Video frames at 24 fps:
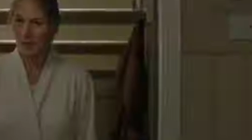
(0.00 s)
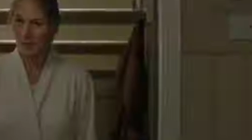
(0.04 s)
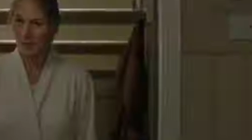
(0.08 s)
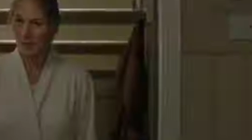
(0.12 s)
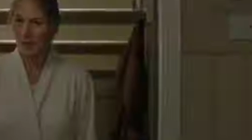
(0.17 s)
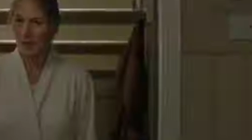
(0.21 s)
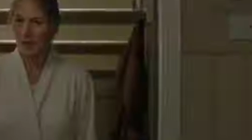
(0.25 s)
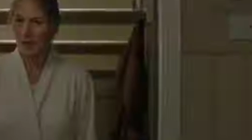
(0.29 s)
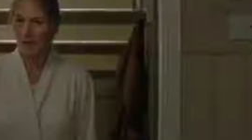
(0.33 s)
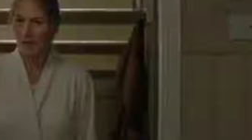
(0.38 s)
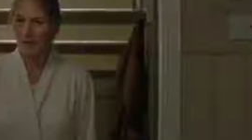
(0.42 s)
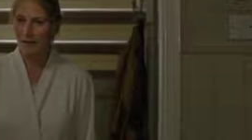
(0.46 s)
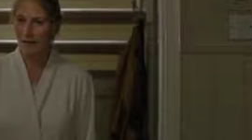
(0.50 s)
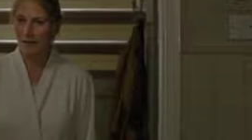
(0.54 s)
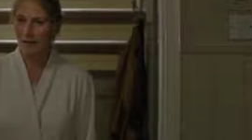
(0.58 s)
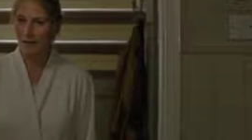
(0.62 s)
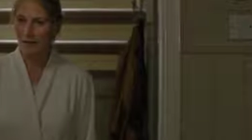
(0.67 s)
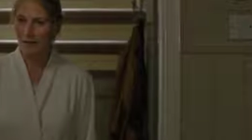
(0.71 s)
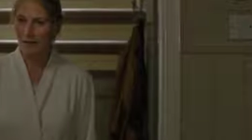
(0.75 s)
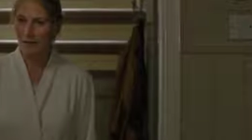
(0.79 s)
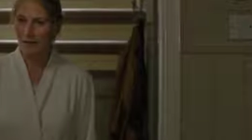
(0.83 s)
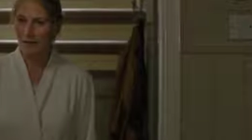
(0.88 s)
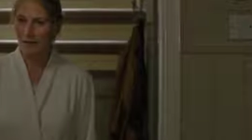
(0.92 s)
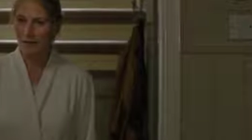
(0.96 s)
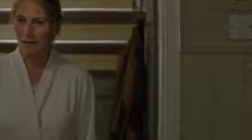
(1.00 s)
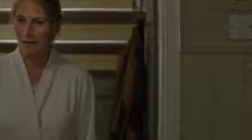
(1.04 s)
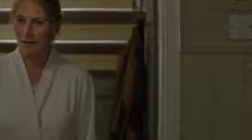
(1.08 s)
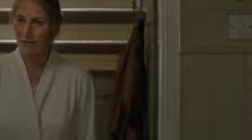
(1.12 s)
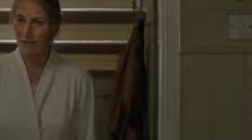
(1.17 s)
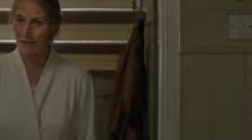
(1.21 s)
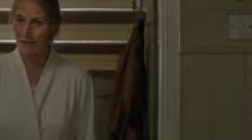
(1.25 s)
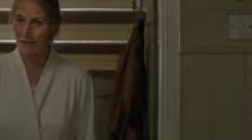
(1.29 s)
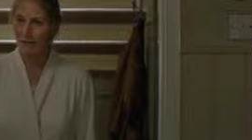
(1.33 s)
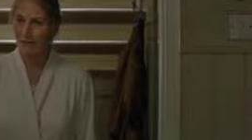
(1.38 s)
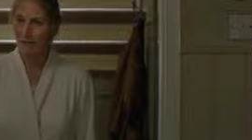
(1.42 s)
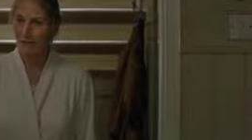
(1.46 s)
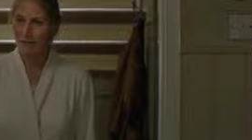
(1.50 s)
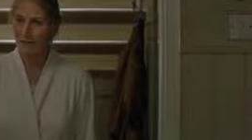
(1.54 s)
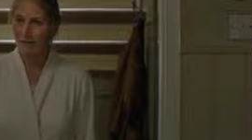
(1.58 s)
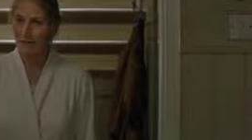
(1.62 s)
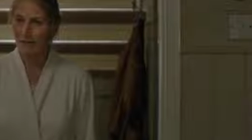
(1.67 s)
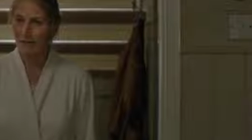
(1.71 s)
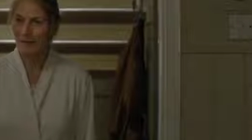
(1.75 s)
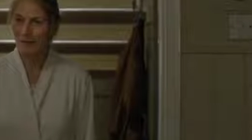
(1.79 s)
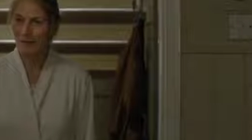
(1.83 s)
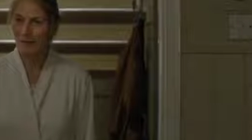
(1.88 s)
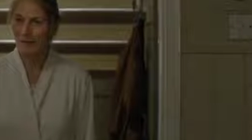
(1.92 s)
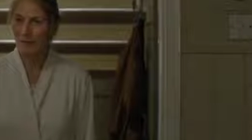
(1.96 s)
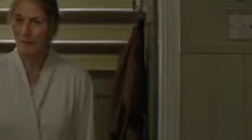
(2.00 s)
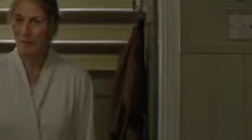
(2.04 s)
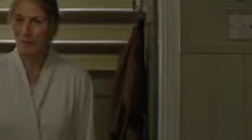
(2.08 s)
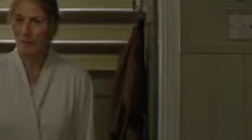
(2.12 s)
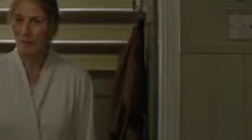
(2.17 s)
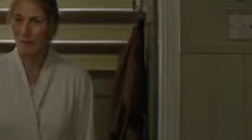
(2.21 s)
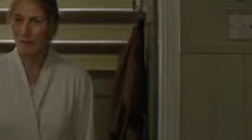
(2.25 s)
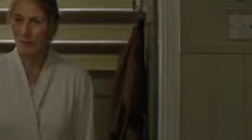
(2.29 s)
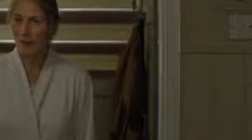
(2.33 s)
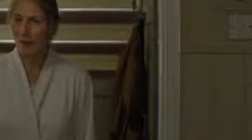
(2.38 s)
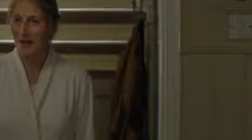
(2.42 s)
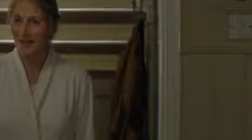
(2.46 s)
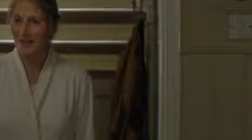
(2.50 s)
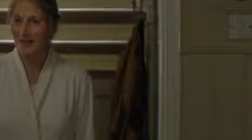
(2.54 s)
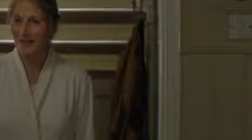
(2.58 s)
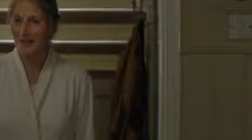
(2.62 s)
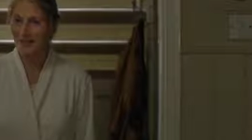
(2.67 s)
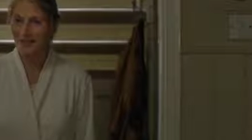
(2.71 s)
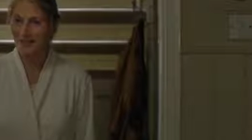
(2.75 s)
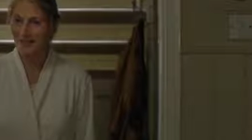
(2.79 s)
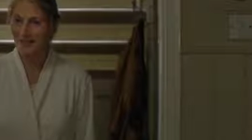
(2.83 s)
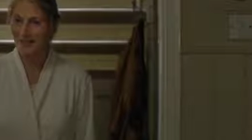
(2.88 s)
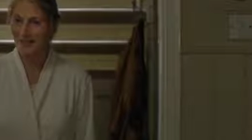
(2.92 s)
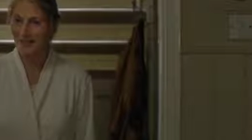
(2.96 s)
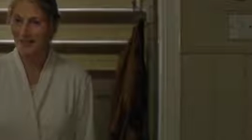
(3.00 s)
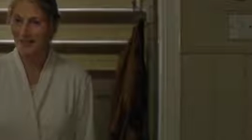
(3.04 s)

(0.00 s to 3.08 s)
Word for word: come here. I won't bite